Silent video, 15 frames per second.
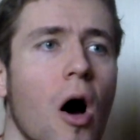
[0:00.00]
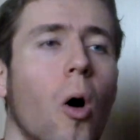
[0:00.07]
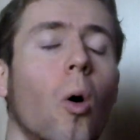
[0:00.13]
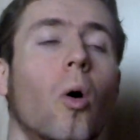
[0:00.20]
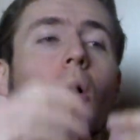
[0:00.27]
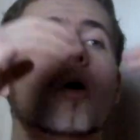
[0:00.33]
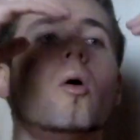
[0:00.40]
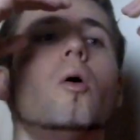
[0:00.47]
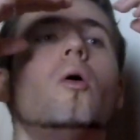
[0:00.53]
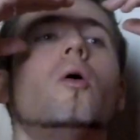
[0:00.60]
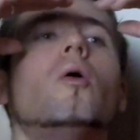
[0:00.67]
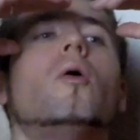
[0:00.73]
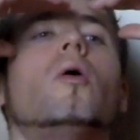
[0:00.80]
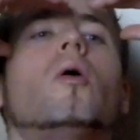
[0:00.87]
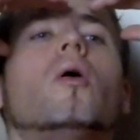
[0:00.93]

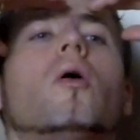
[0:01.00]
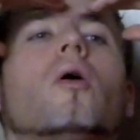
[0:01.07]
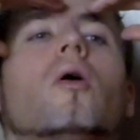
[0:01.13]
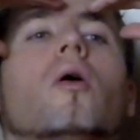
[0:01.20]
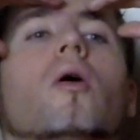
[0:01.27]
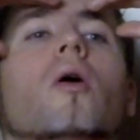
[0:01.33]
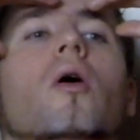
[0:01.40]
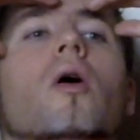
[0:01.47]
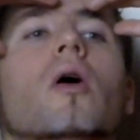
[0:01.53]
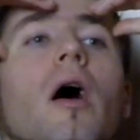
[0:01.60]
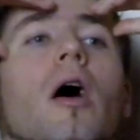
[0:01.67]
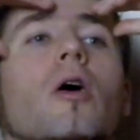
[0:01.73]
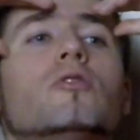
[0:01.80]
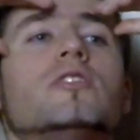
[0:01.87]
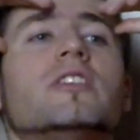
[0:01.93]
Oh! How